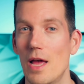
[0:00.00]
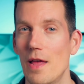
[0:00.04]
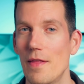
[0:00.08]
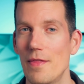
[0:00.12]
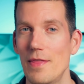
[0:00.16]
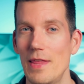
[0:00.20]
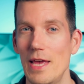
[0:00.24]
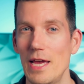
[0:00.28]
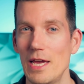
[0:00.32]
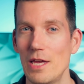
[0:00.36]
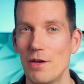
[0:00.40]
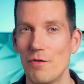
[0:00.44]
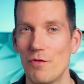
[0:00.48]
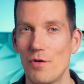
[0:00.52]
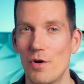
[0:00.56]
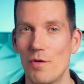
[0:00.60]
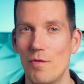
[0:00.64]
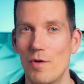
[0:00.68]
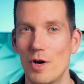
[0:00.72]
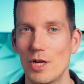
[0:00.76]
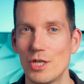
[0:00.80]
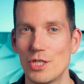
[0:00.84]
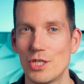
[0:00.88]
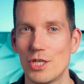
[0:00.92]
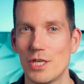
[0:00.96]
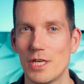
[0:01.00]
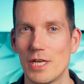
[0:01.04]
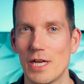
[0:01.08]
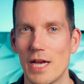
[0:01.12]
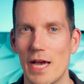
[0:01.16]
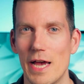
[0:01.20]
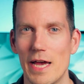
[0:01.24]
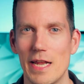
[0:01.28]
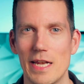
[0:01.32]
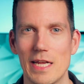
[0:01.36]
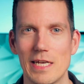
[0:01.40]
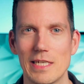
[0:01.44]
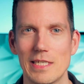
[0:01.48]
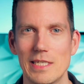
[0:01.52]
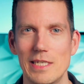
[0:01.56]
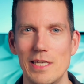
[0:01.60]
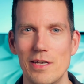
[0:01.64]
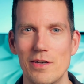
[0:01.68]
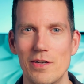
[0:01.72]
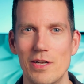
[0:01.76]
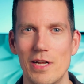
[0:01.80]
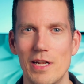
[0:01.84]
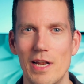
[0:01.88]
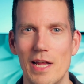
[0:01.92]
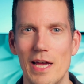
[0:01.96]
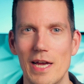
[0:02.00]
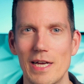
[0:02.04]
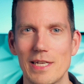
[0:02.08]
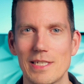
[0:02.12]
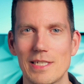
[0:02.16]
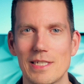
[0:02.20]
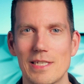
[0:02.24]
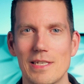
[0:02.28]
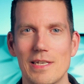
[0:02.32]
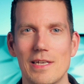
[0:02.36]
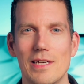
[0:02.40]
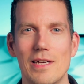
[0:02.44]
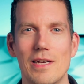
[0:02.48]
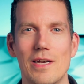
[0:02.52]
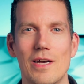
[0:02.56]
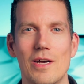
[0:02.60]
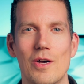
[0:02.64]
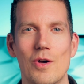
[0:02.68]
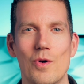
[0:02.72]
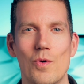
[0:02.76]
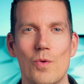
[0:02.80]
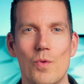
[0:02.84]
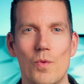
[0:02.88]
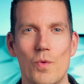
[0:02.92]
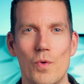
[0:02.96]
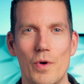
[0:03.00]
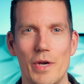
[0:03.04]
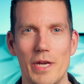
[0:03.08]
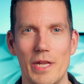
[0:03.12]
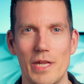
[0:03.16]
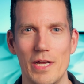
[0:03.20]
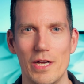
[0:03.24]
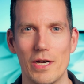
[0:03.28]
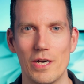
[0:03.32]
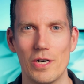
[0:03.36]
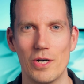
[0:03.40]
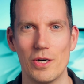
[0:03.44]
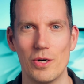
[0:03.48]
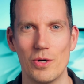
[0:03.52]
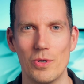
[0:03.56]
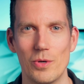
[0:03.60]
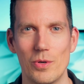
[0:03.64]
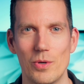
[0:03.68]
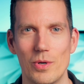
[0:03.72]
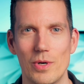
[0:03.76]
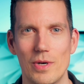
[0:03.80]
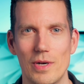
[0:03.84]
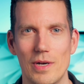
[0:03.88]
Thank you for watching and I'll see you in the next video.